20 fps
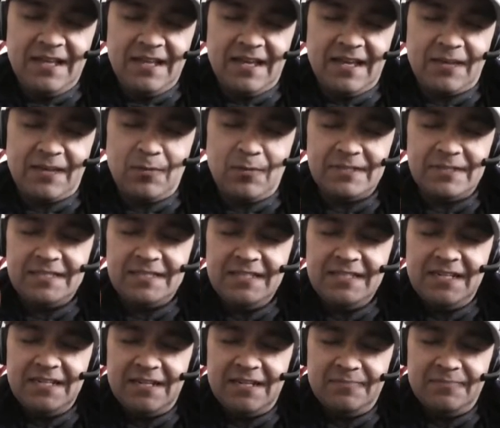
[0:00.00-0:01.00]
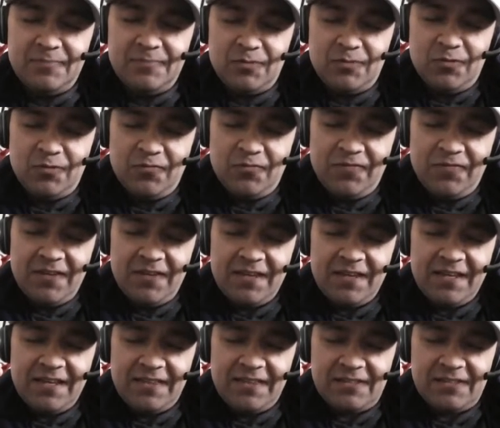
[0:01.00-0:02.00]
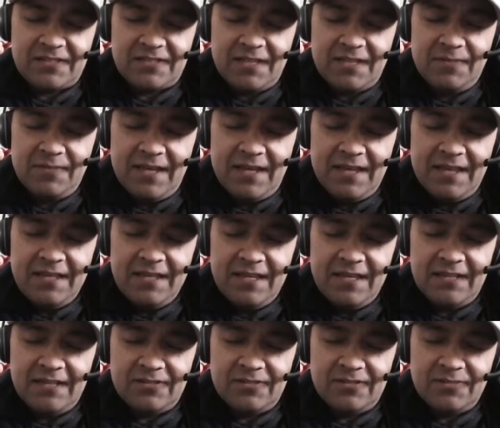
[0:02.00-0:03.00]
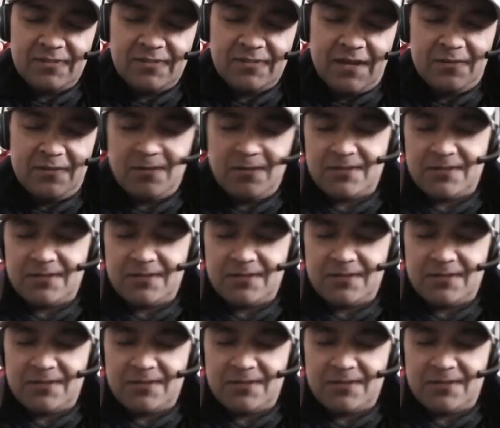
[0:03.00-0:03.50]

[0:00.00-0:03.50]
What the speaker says: like what's the do you think there's going to be any in terms of, I know there's a